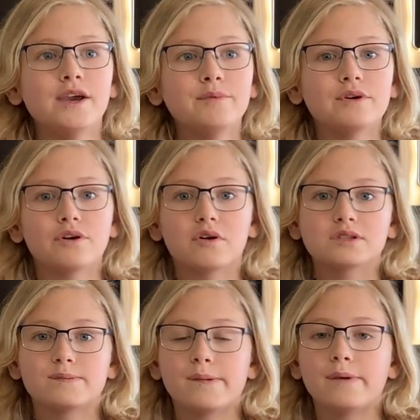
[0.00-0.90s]
we are going to
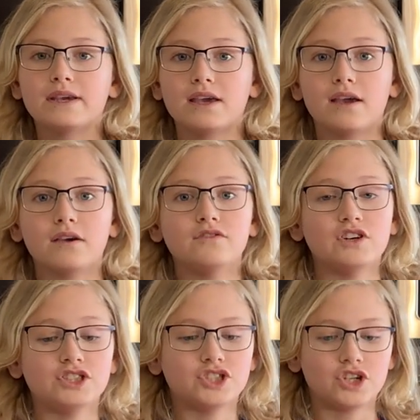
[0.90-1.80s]
be making
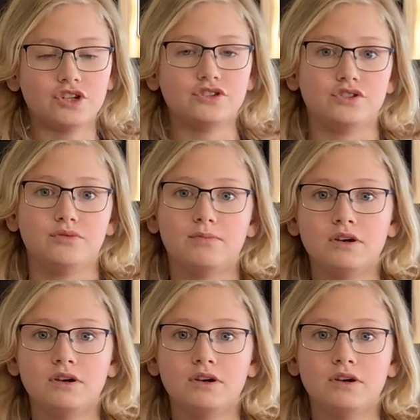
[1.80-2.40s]
French onion soup.